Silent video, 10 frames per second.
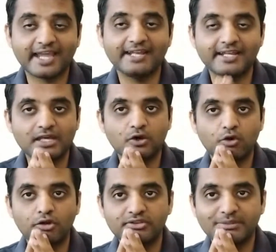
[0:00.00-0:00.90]
and
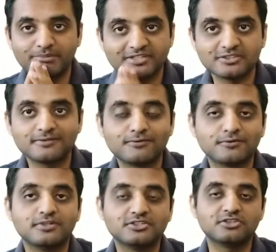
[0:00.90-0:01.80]
on the basis of
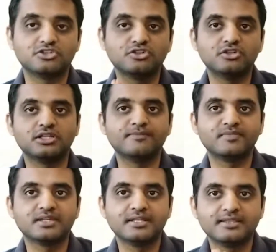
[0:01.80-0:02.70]
two nation theory
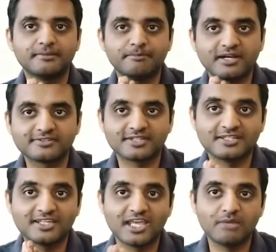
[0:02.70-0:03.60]

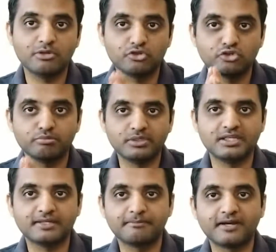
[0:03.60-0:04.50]
Pakistan came into
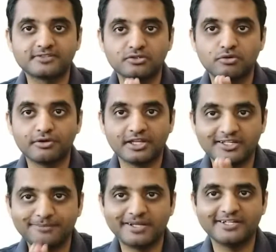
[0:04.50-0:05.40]
being. Pakistan got
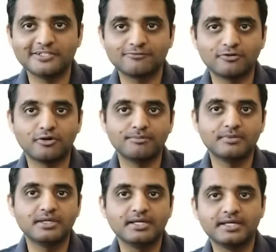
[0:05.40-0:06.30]
independence from
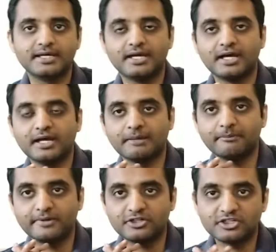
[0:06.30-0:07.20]

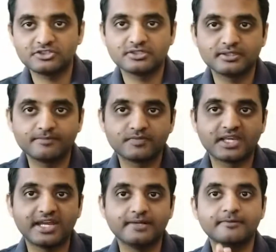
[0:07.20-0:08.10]
British
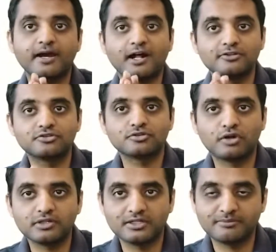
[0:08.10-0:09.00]
and also
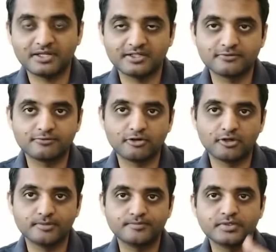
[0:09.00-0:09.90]
got independence
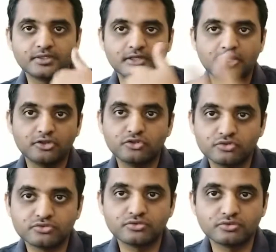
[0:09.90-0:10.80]
from
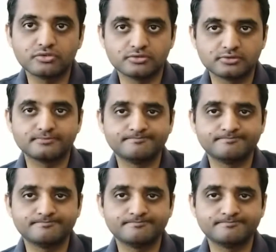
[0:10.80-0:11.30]
Hindus rules.